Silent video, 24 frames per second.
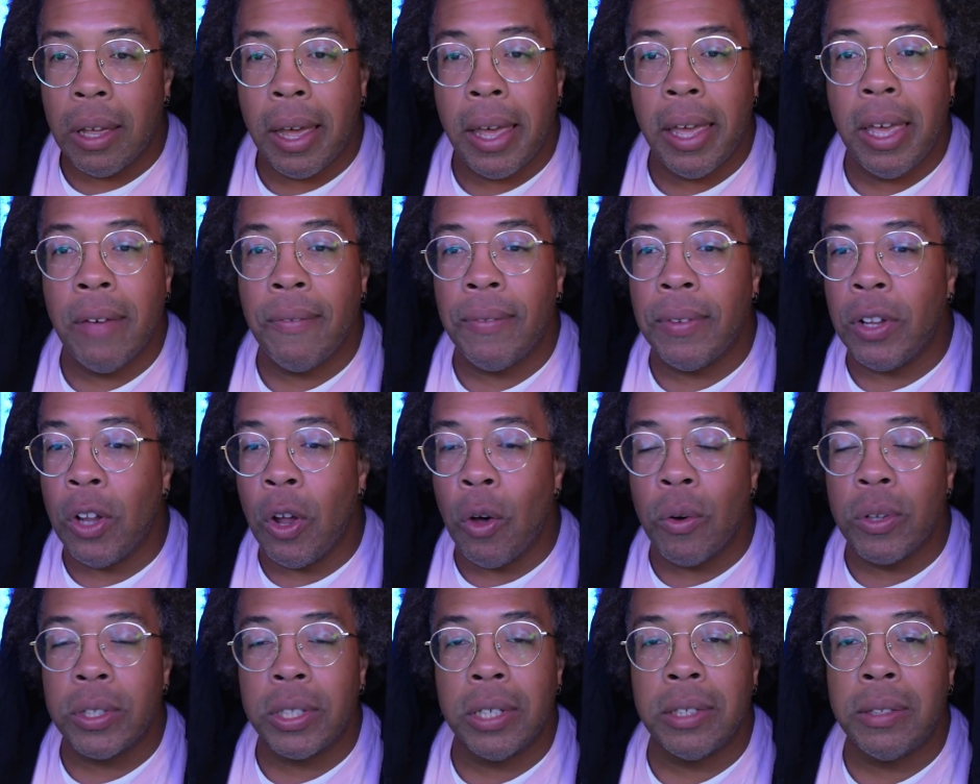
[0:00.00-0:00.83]
if
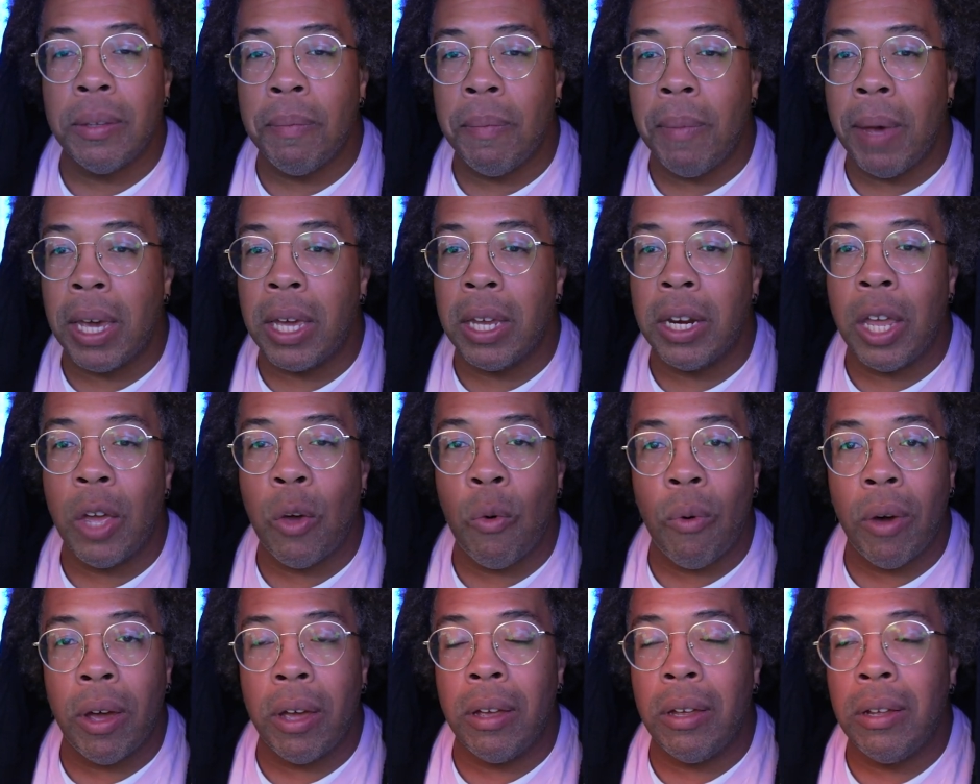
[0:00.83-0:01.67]
long as they're making their
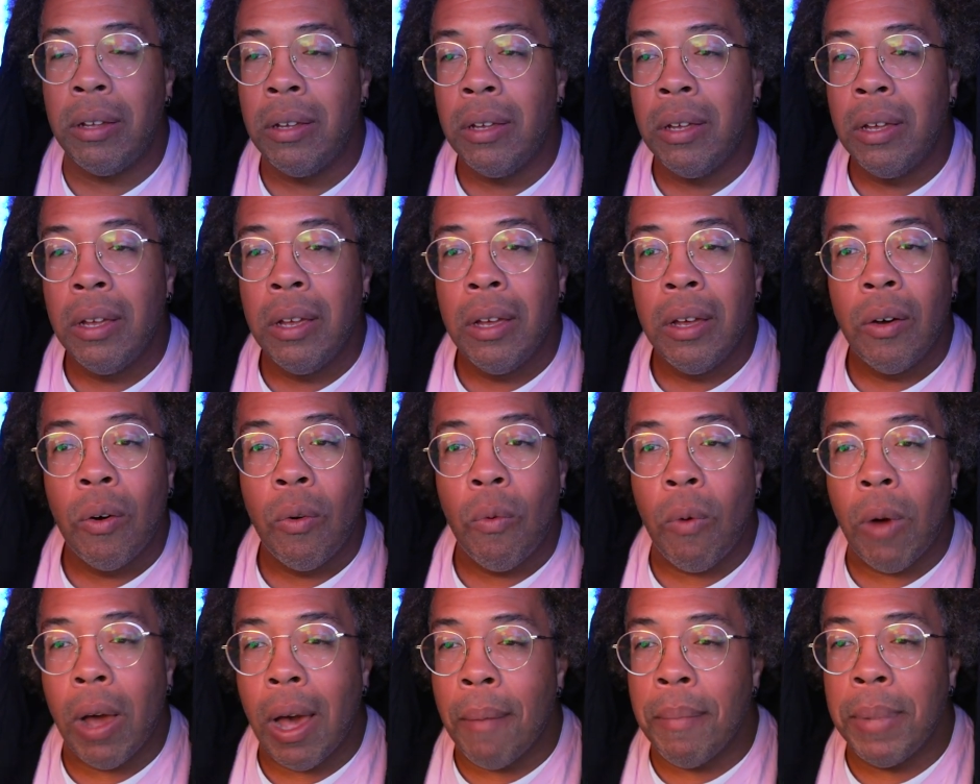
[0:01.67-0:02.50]
way,
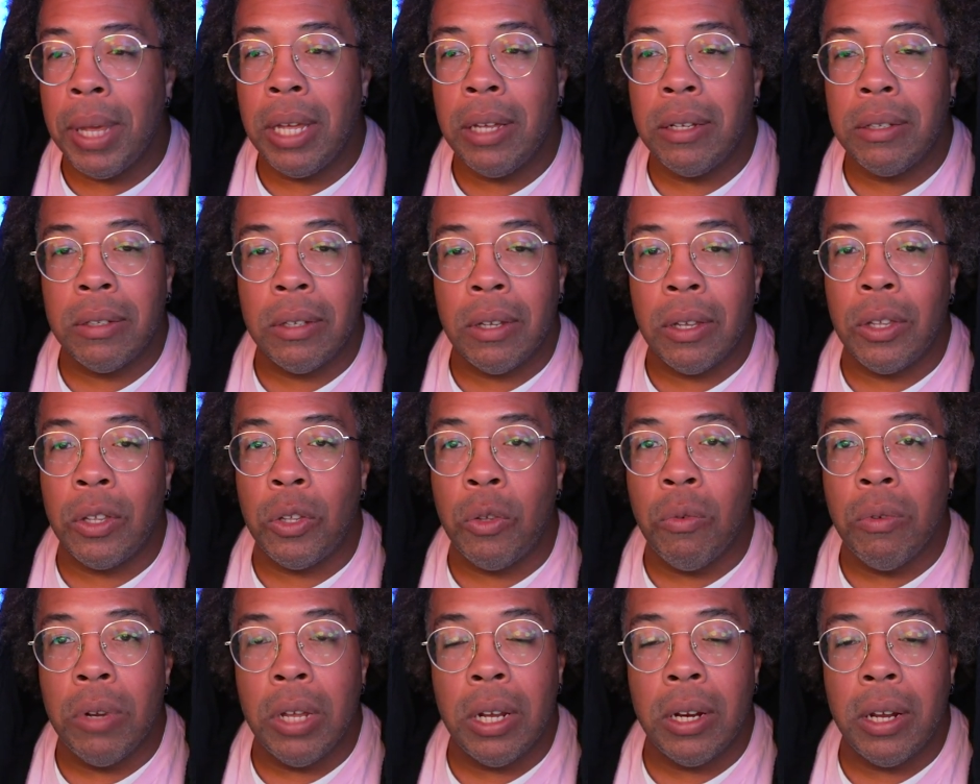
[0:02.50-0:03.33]
I mean,
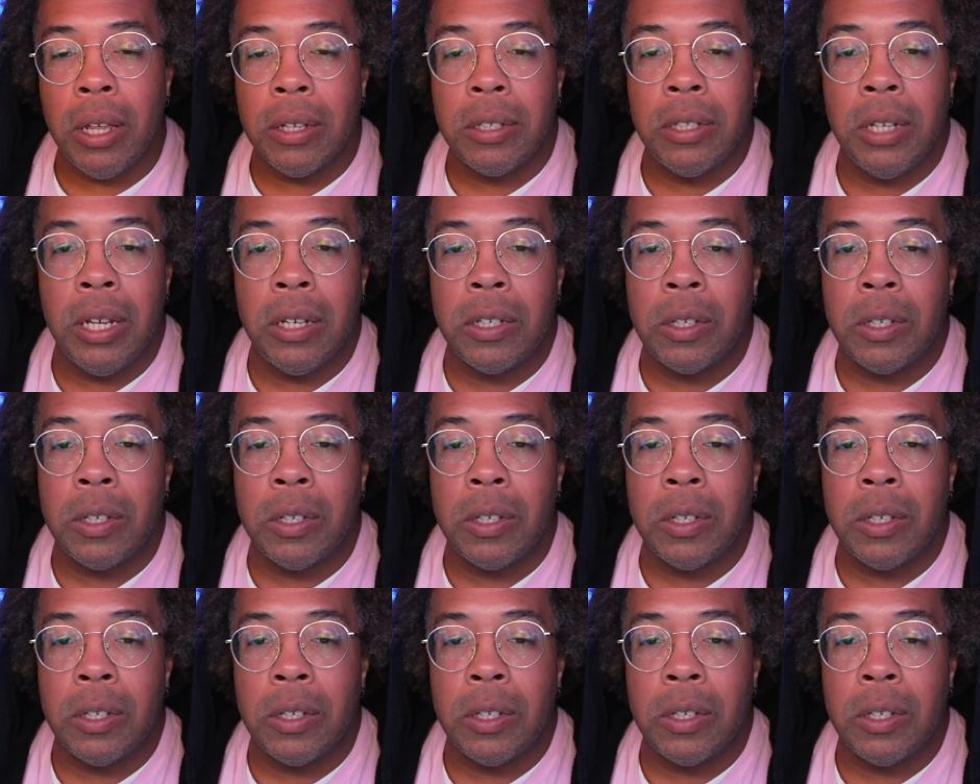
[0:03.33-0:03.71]
this needs to